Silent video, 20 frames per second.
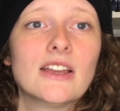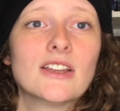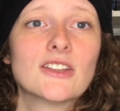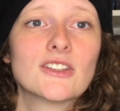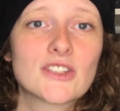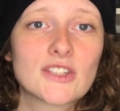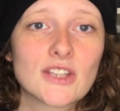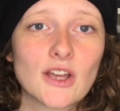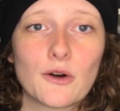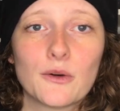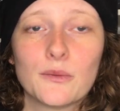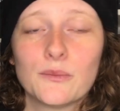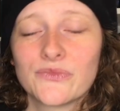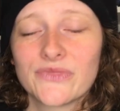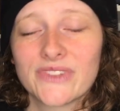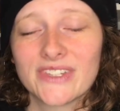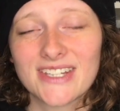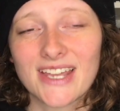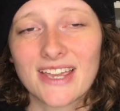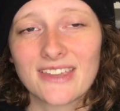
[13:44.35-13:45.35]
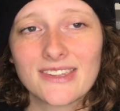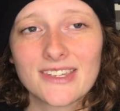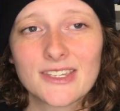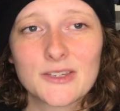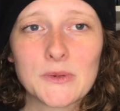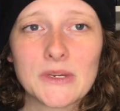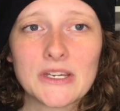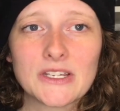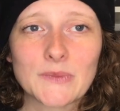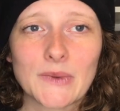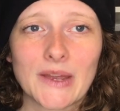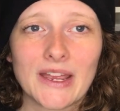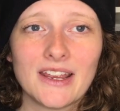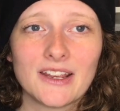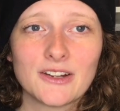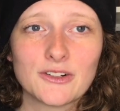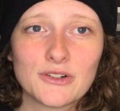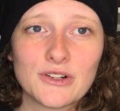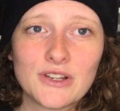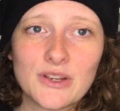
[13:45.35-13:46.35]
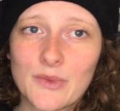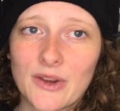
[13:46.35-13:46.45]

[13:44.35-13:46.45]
So Deathless Beast by Andrew D.